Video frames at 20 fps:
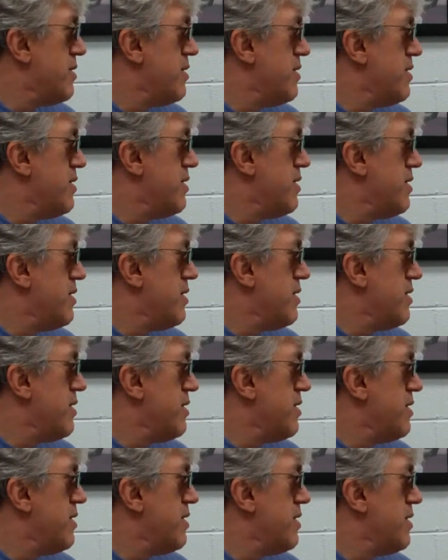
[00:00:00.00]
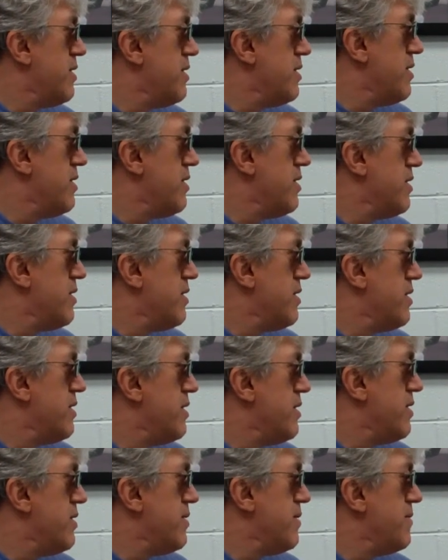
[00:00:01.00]

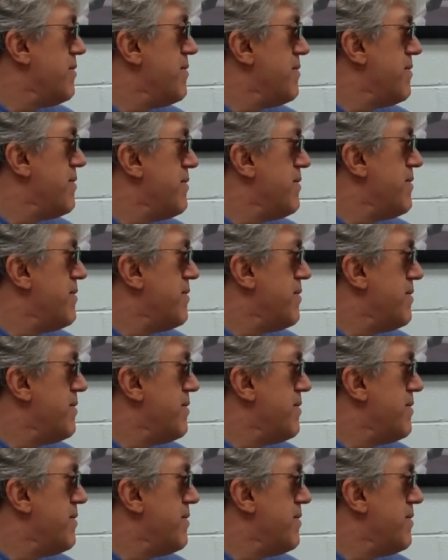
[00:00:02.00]
(not speaking)